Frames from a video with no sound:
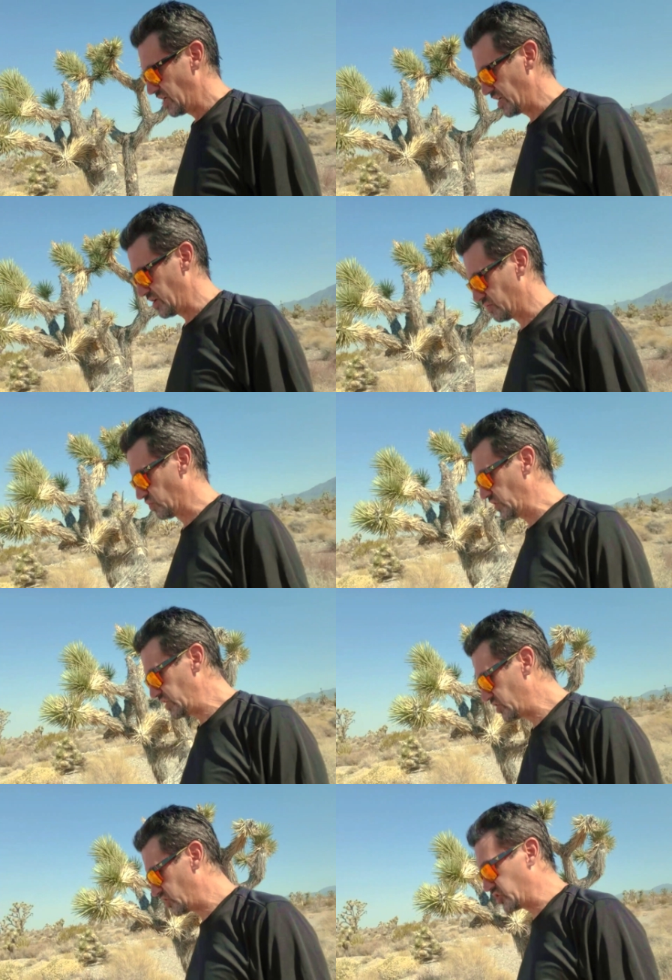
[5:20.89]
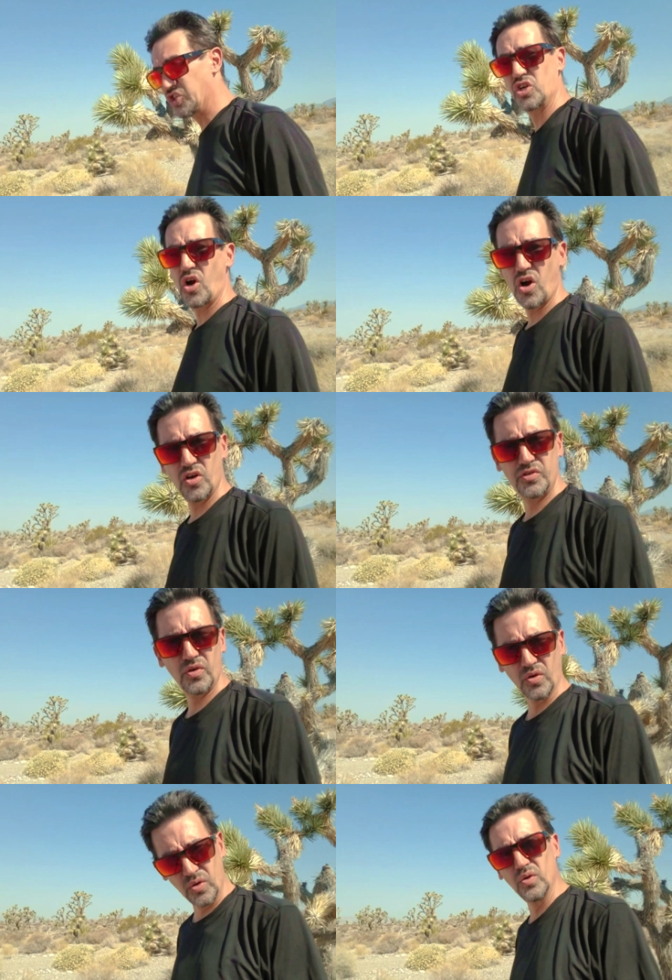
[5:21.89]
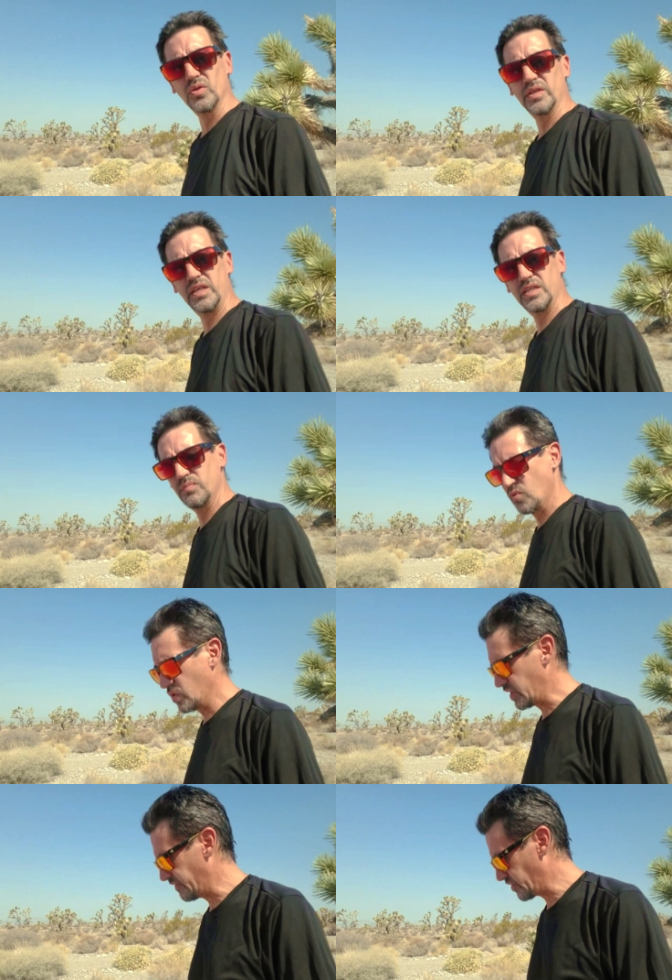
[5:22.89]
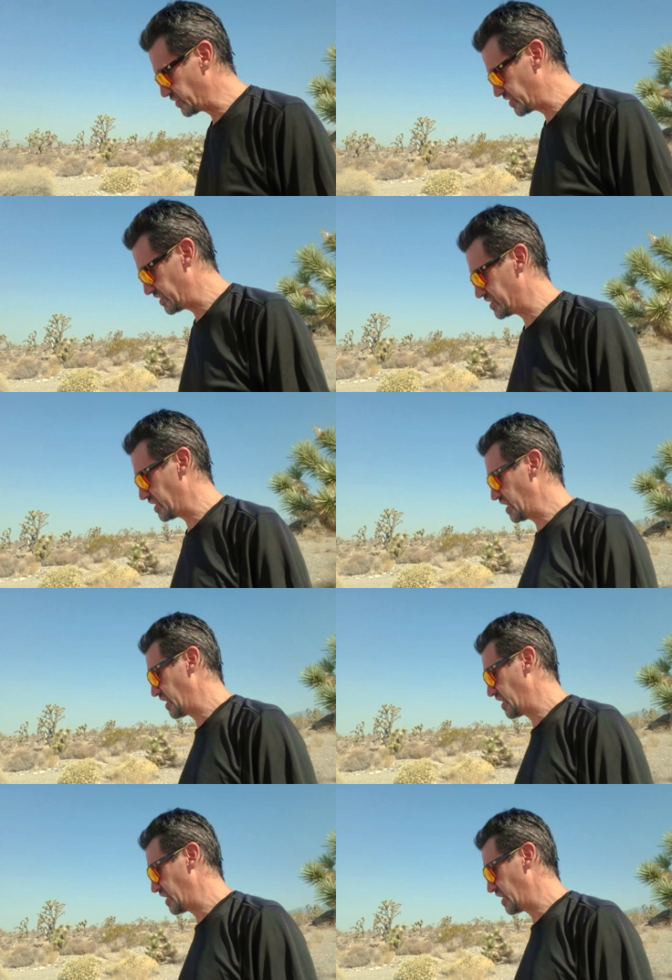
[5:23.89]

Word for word: really good charge early in the morning versus